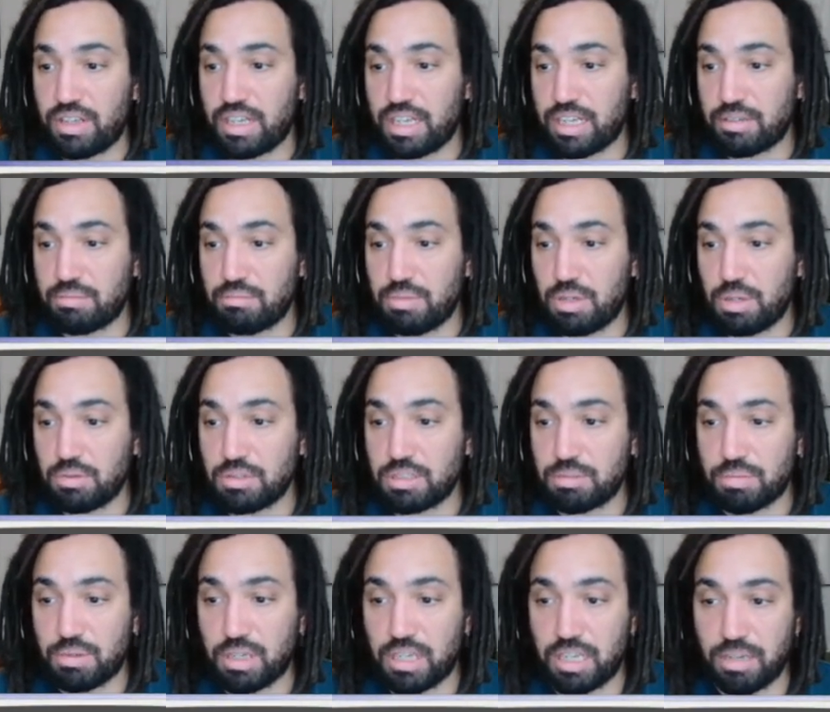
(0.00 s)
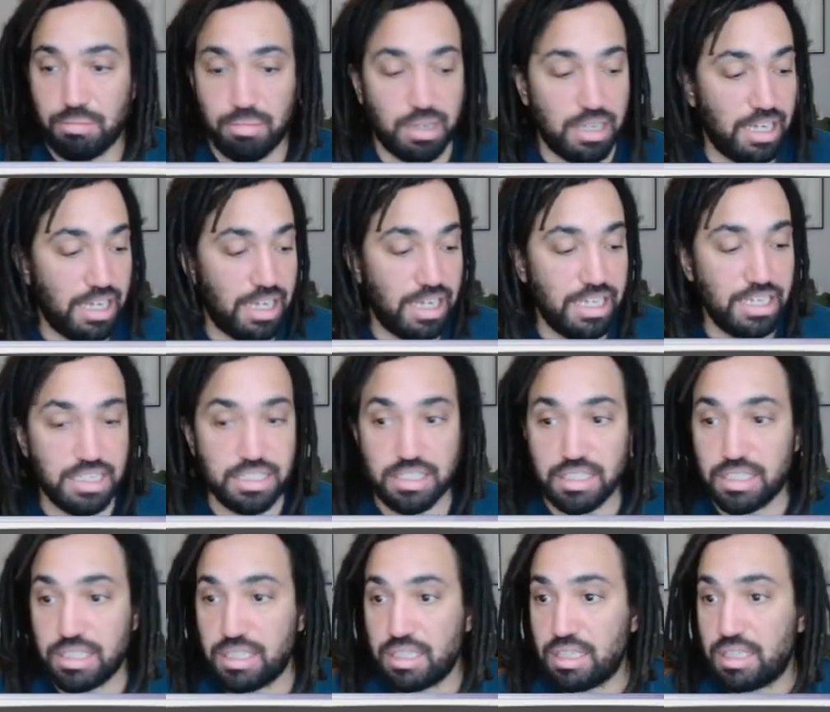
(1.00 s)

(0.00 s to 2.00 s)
and multiply it by 8,